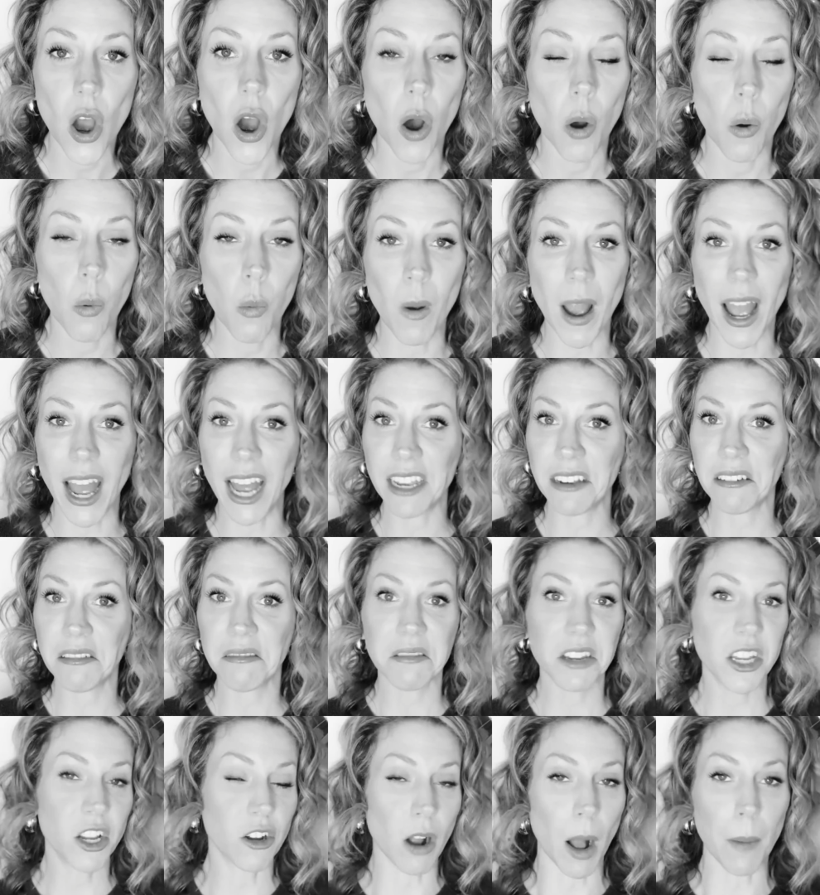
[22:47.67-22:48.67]

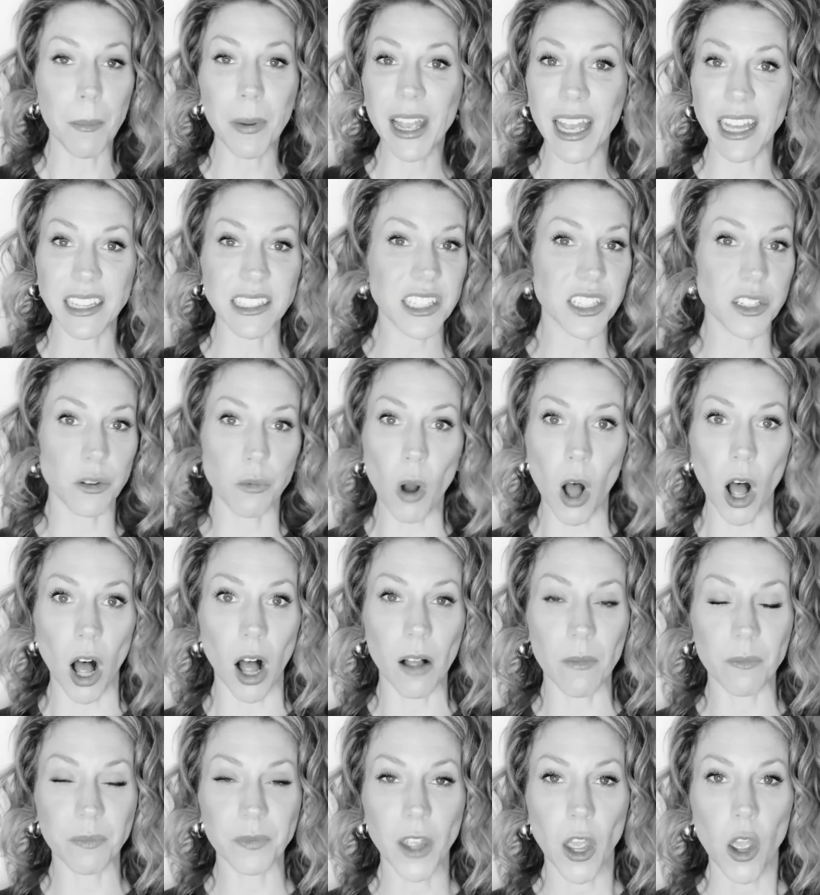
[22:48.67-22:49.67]
when you're up against a
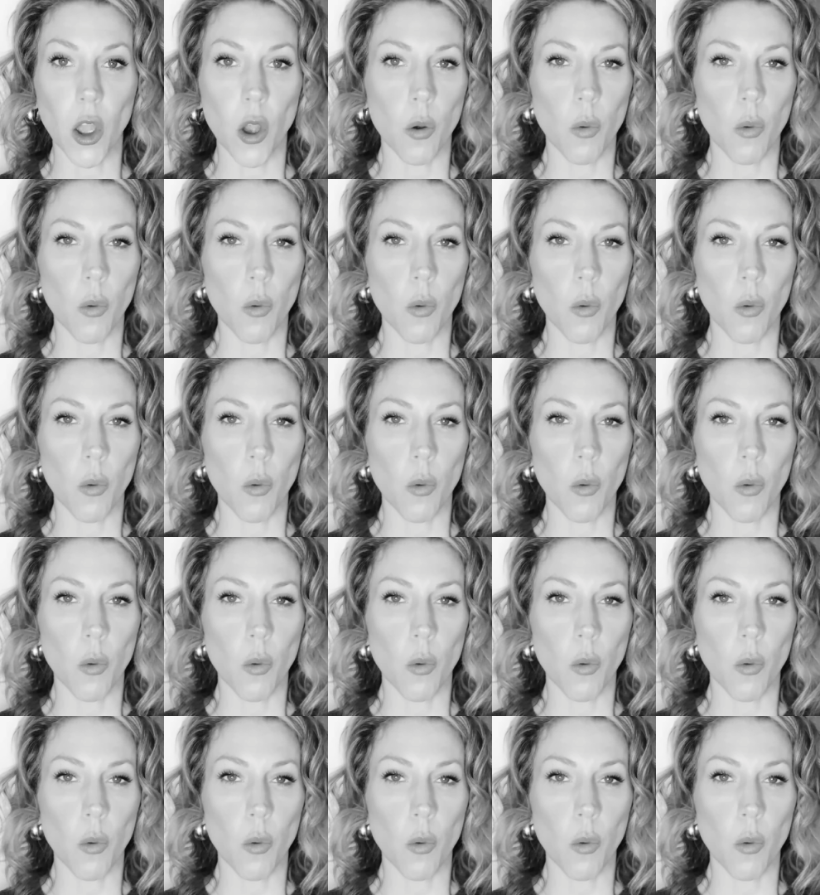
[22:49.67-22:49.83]
wall,